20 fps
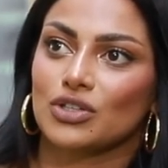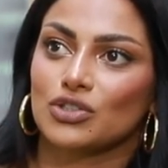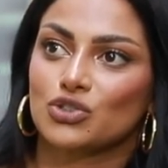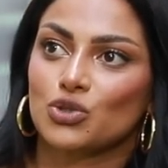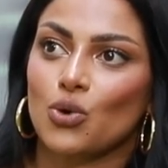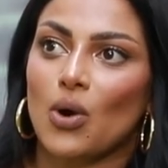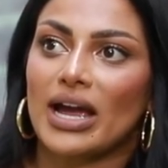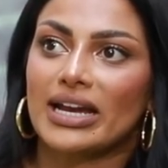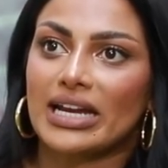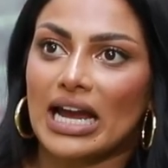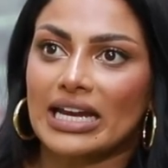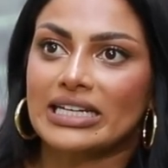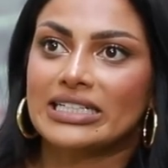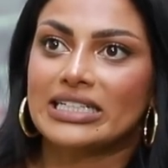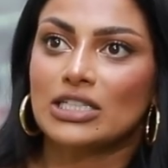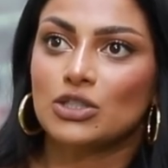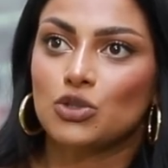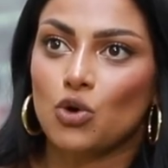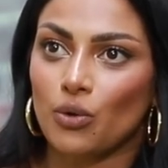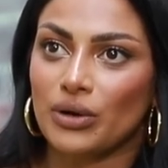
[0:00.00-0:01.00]
So I
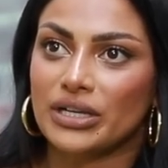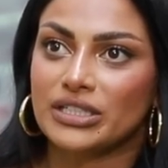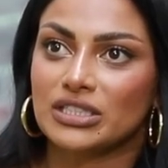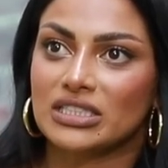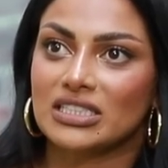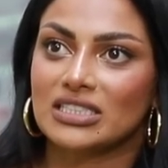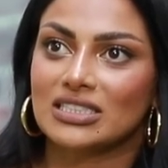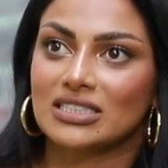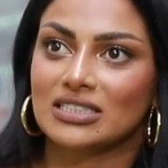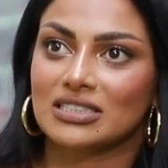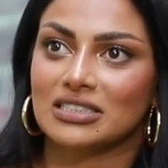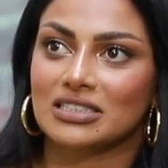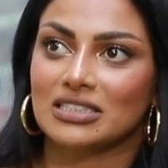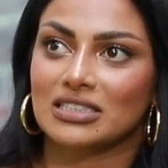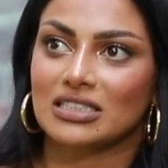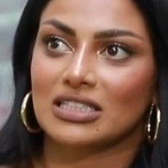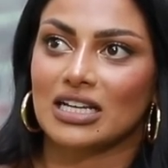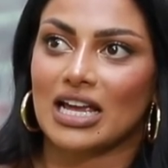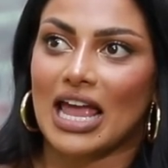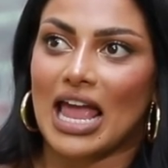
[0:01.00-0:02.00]
did go into this
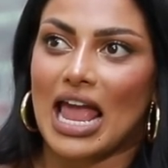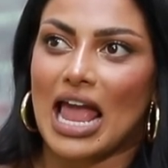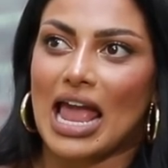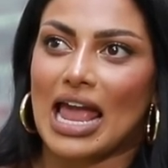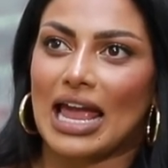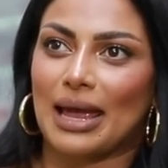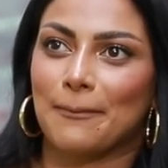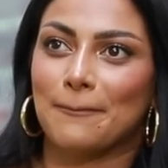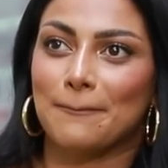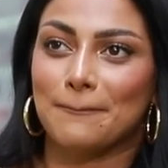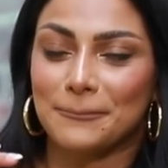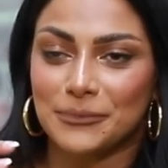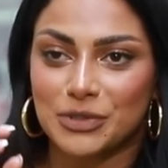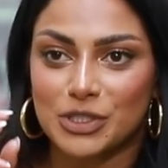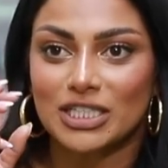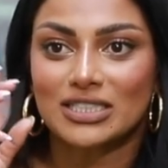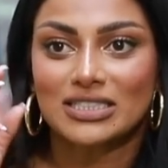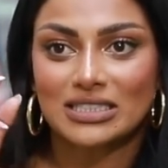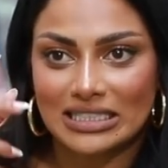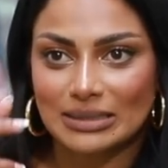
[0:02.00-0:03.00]

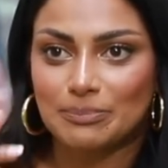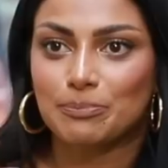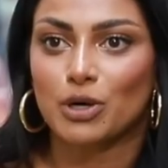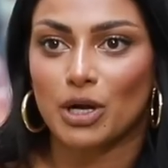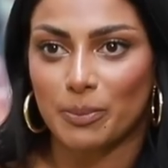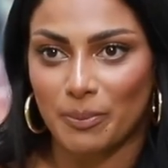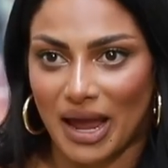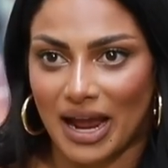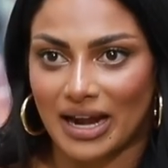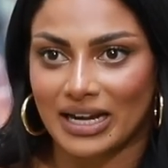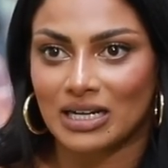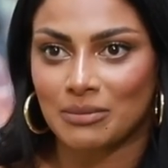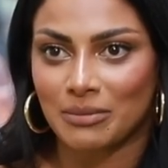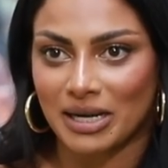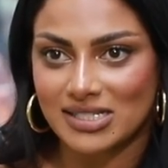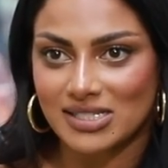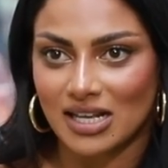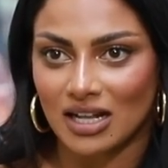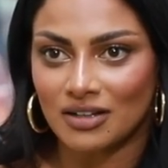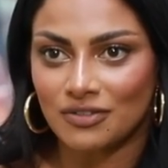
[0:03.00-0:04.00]
just preparing
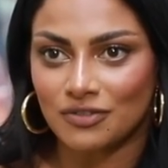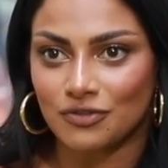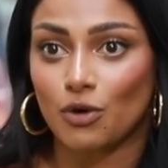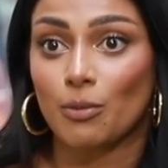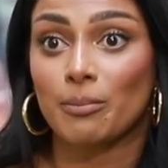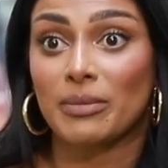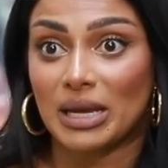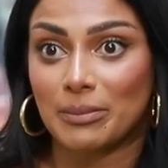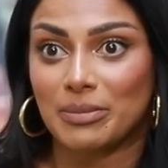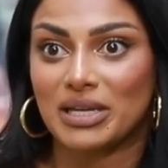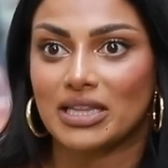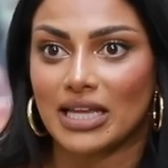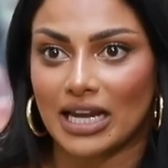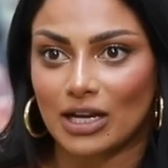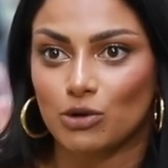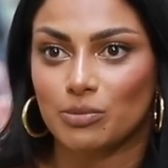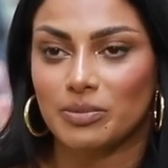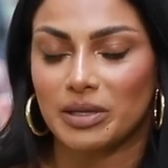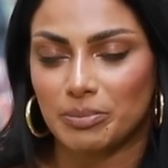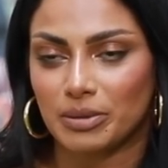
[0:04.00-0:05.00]
myself for maybe
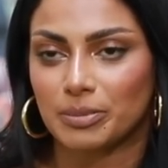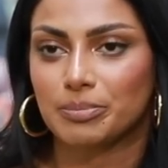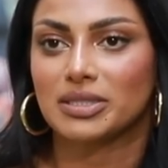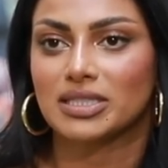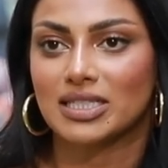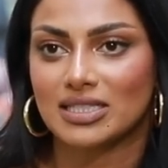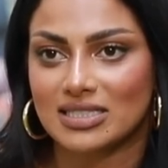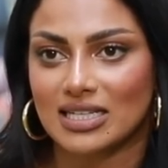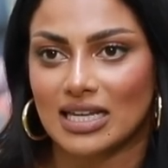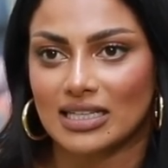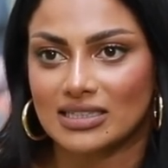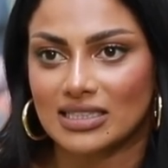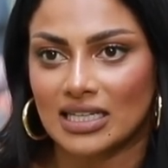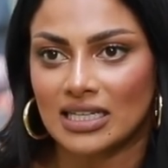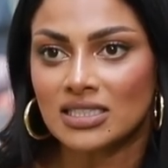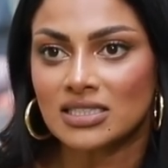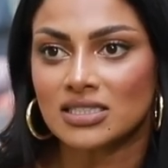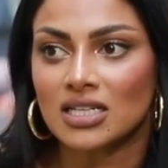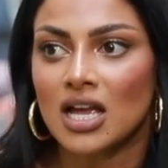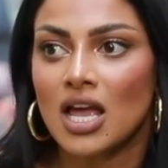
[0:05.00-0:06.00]
there could be people that said
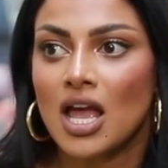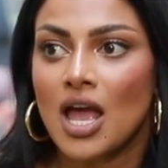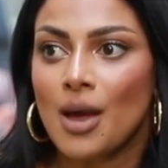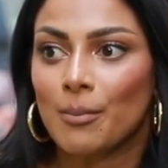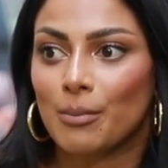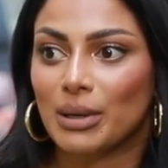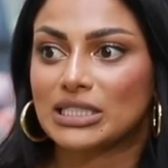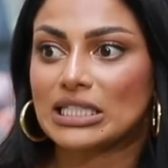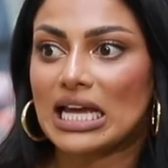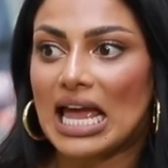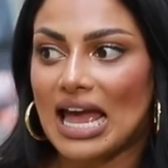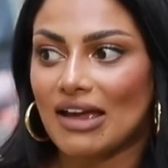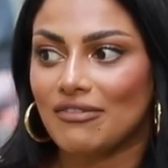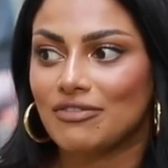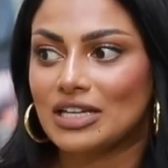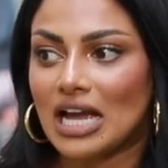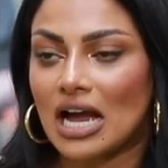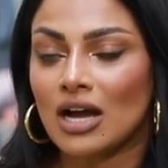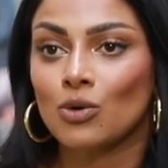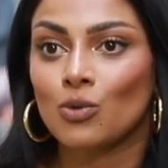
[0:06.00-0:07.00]
things, but to
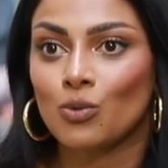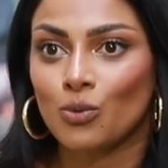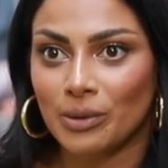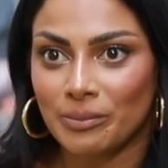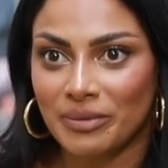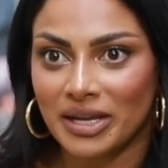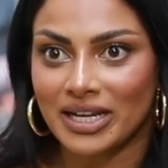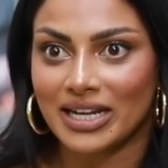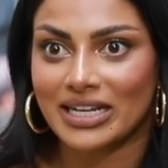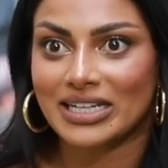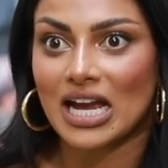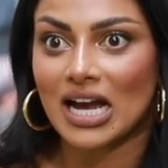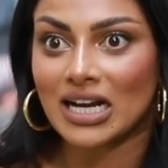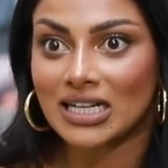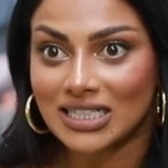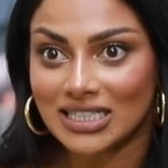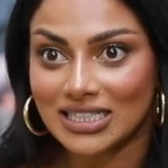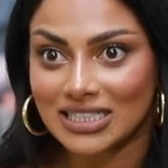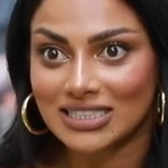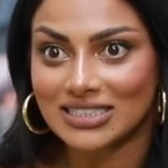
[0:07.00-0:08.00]
have young women and
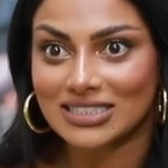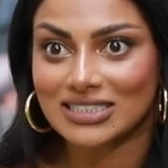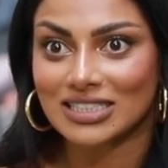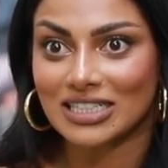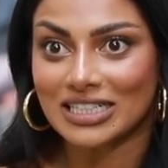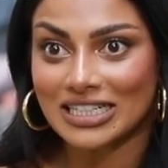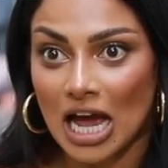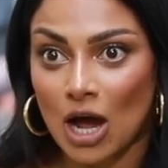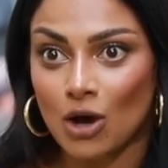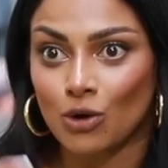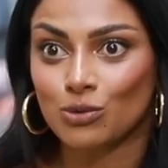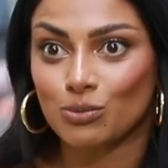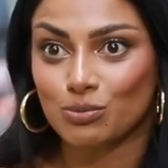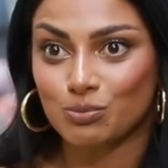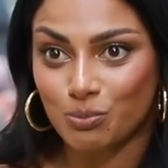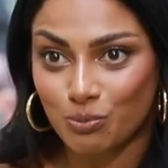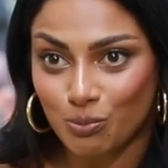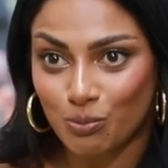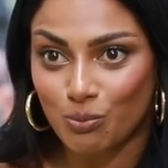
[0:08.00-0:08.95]
young girls now